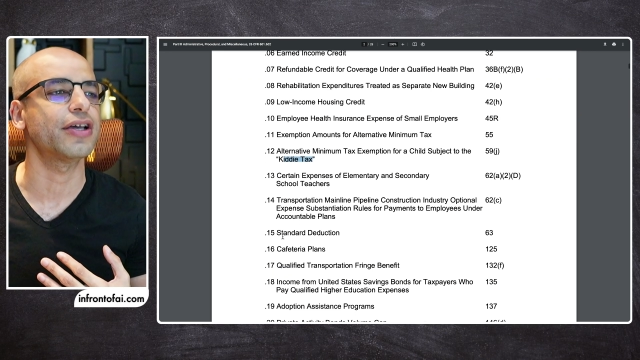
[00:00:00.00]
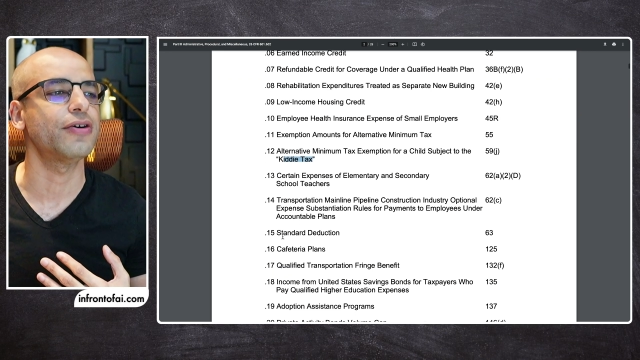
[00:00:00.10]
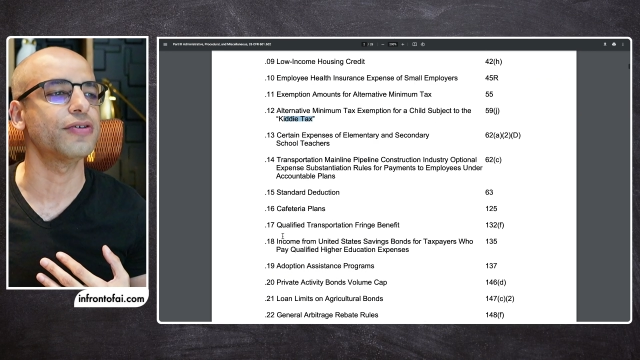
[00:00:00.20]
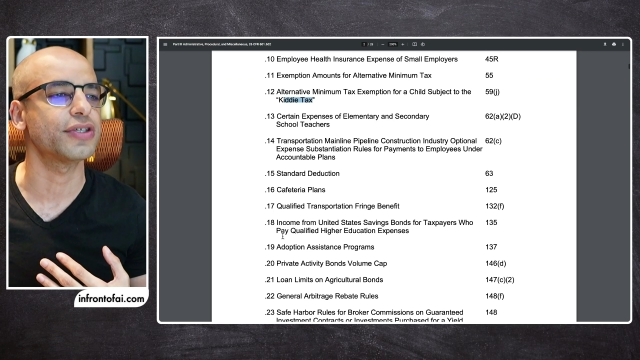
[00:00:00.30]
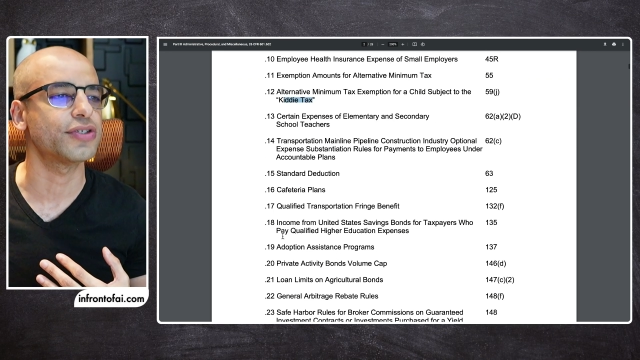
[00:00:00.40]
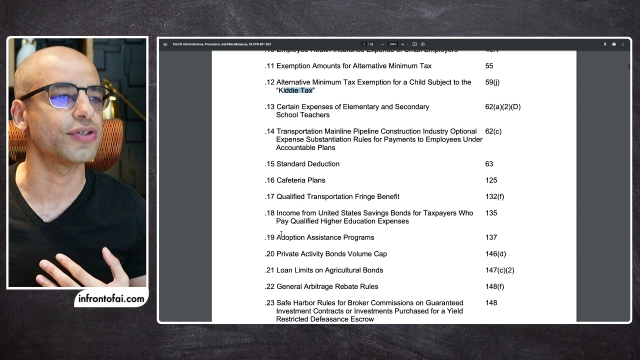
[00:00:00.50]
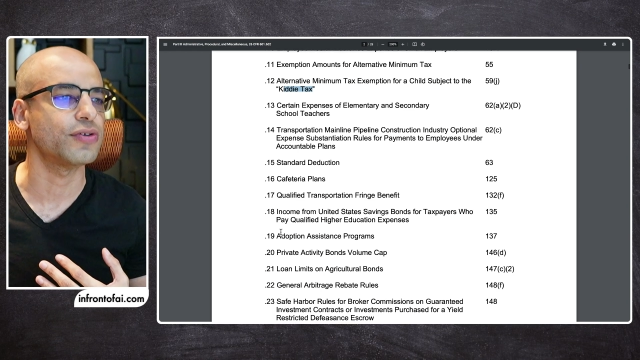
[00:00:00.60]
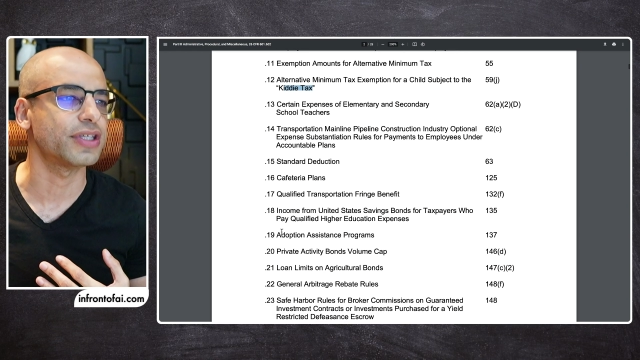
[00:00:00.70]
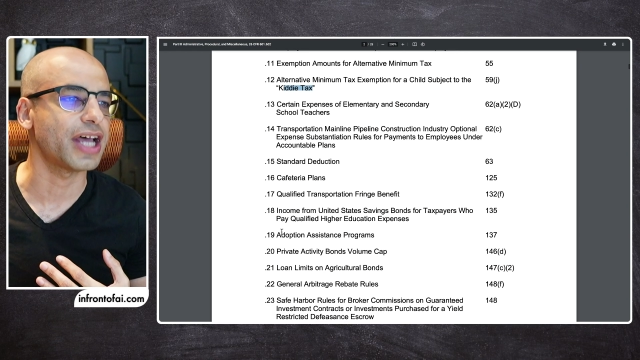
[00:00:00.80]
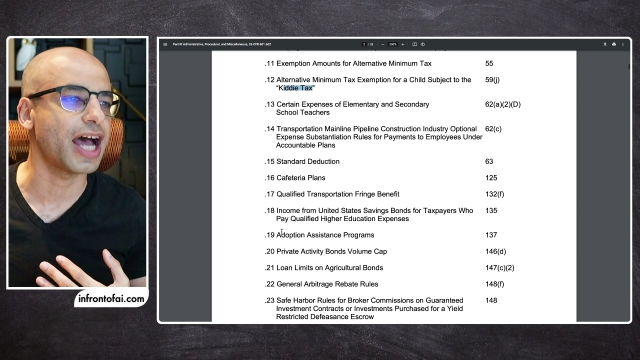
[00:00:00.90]
It goes
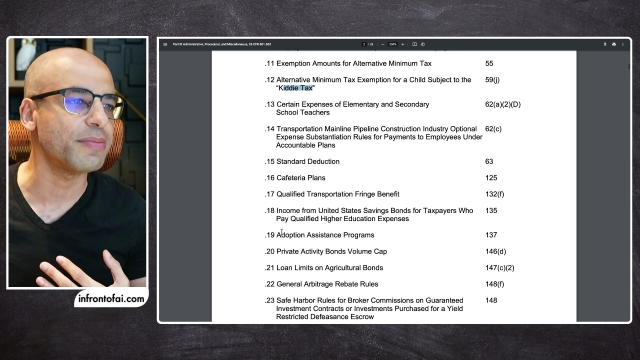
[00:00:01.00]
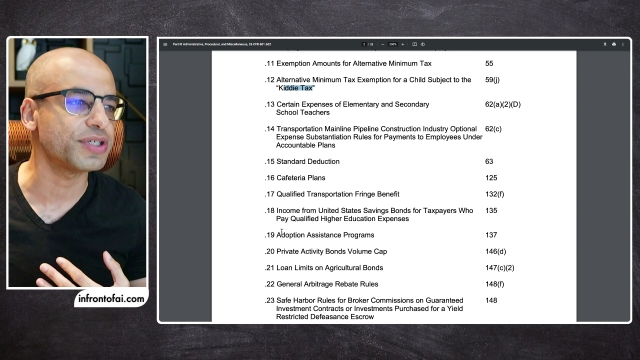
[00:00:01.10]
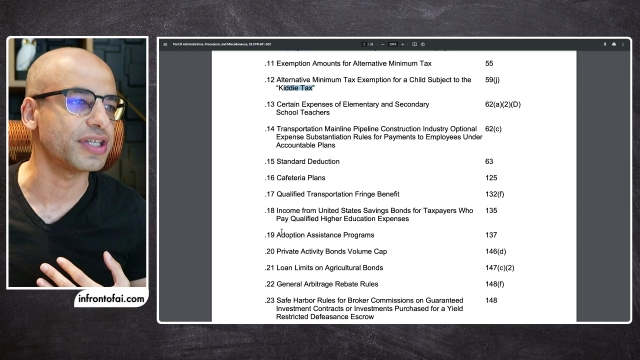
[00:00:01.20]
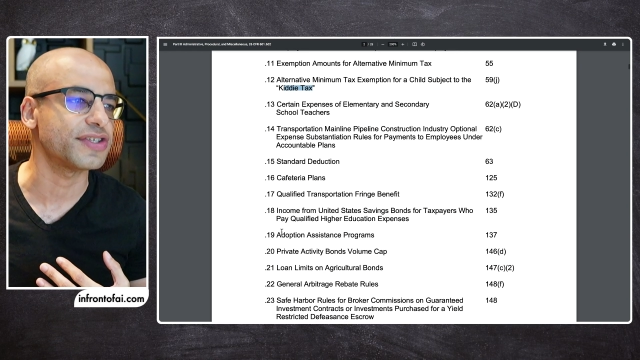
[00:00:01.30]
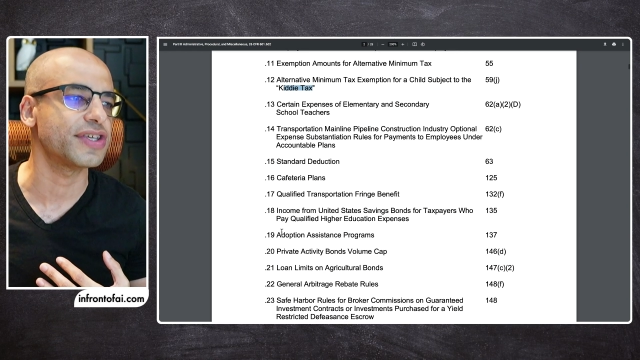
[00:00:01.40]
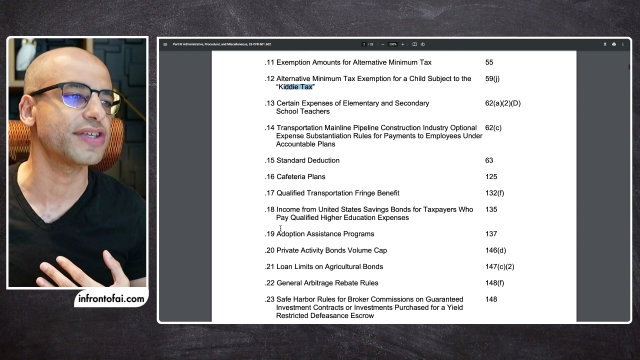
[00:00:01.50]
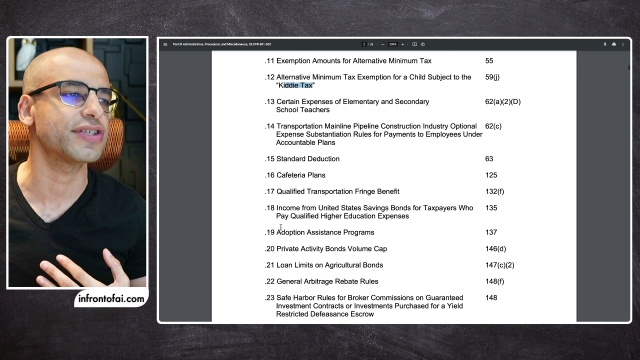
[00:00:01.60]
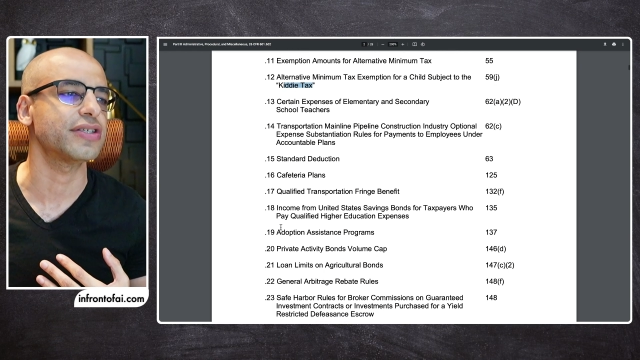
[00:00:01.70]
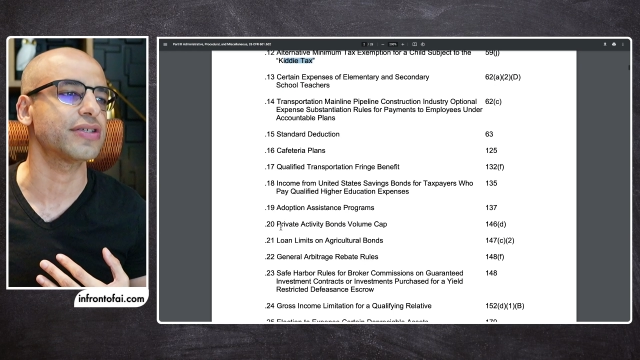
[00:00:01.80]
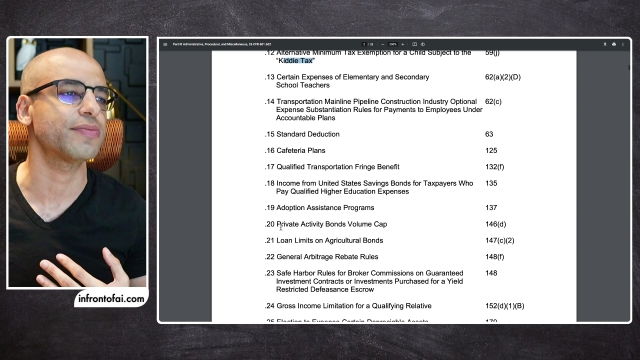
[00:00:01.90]
into adoption
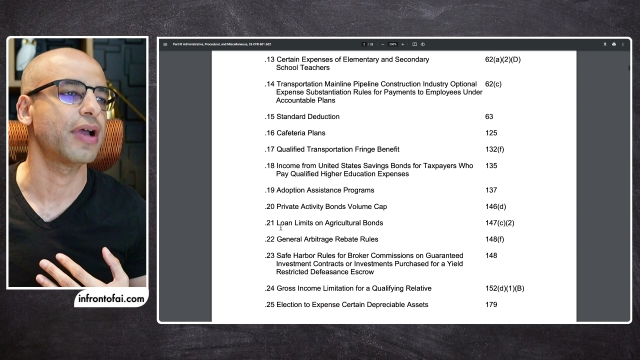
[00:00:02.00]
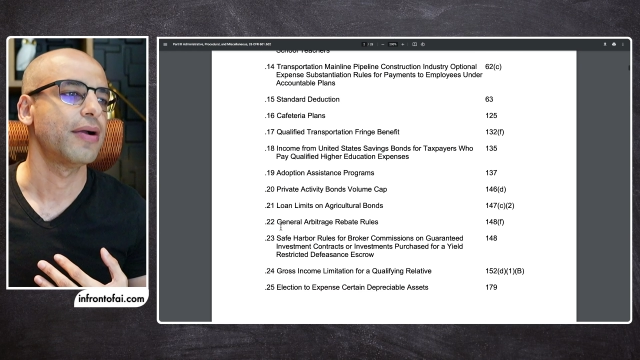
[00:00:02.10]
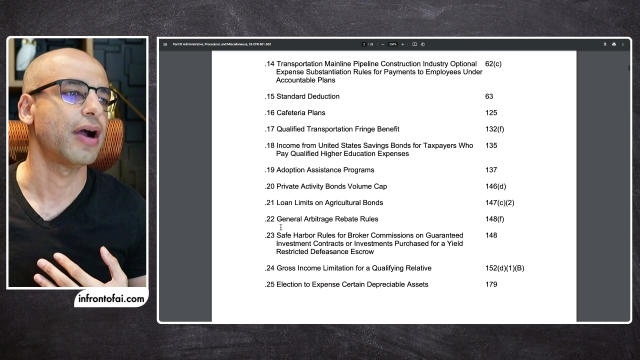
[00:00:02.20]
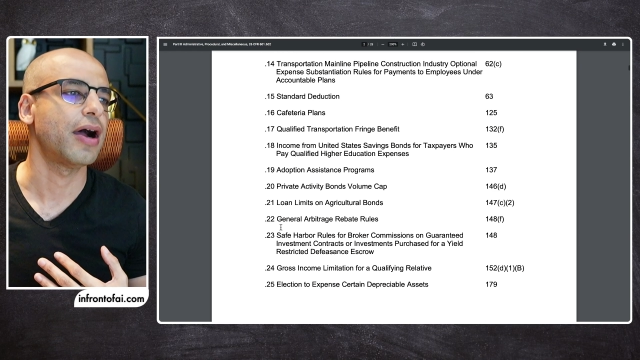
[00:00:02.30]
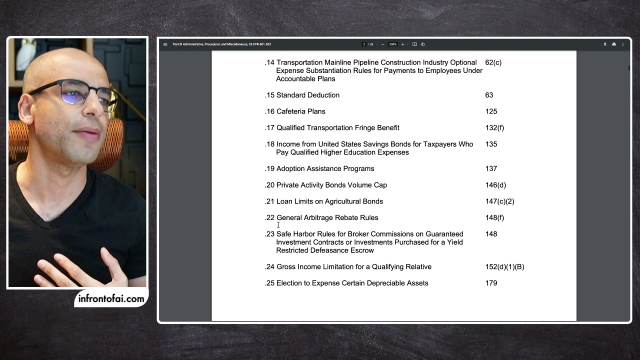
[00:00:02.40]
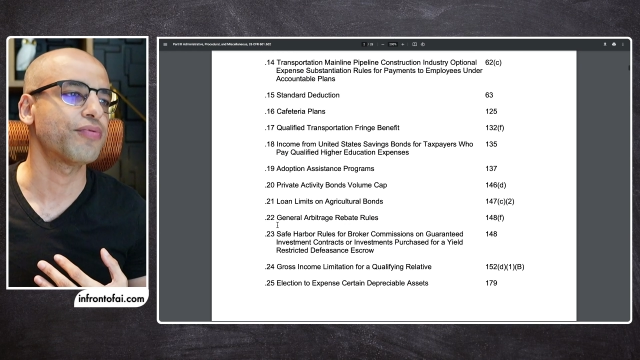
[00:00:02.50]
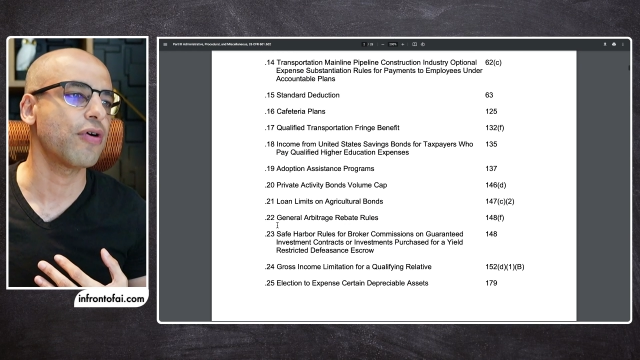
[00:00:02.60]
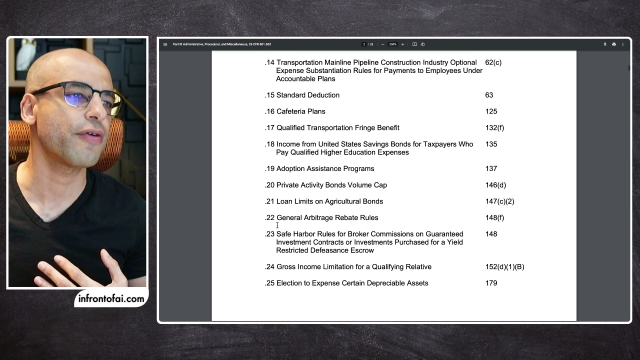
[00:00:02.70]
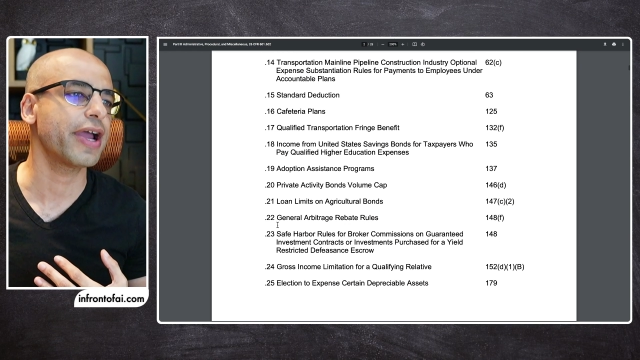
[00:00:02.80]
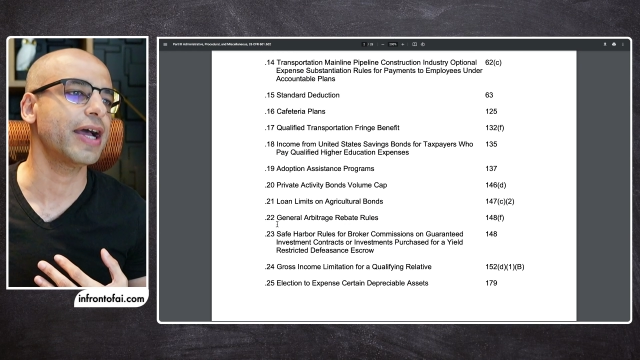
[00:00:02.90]
assistance
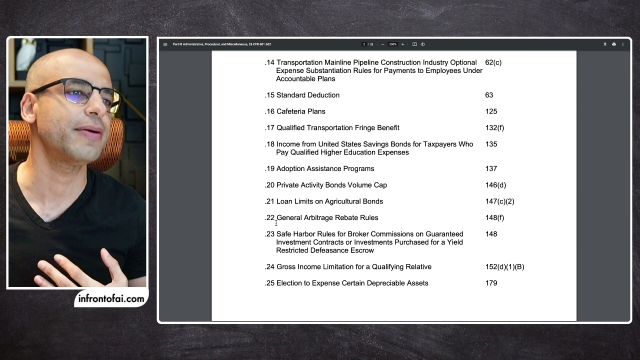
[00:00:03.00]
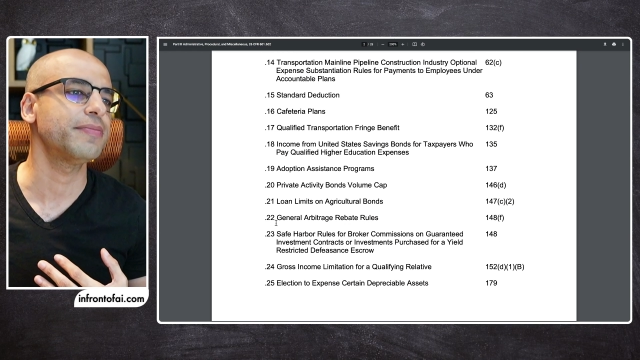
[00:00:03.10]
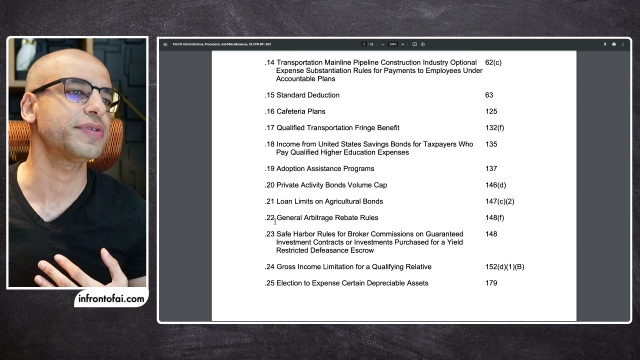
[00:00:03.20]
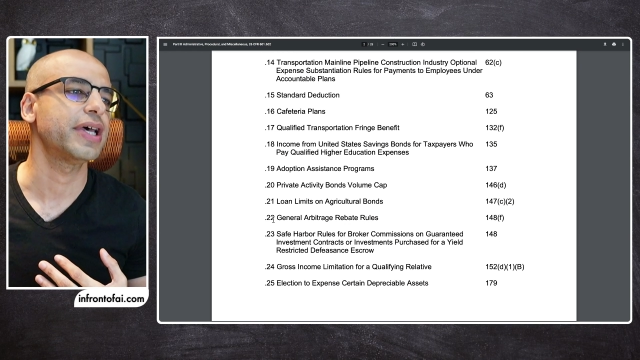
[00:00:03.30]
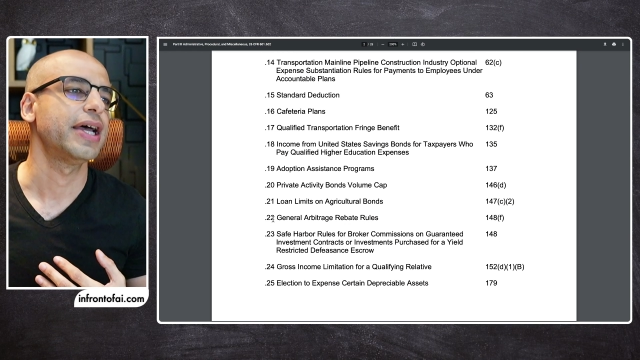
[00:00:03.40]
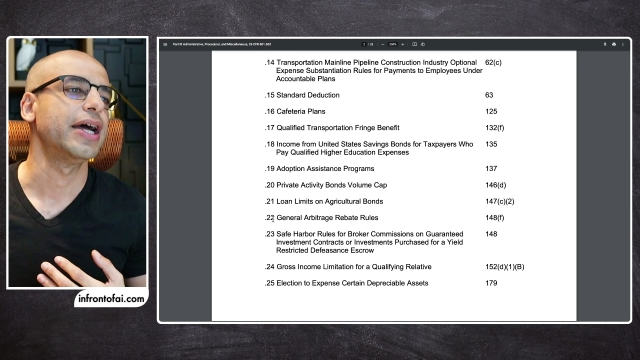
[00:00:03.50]
programs,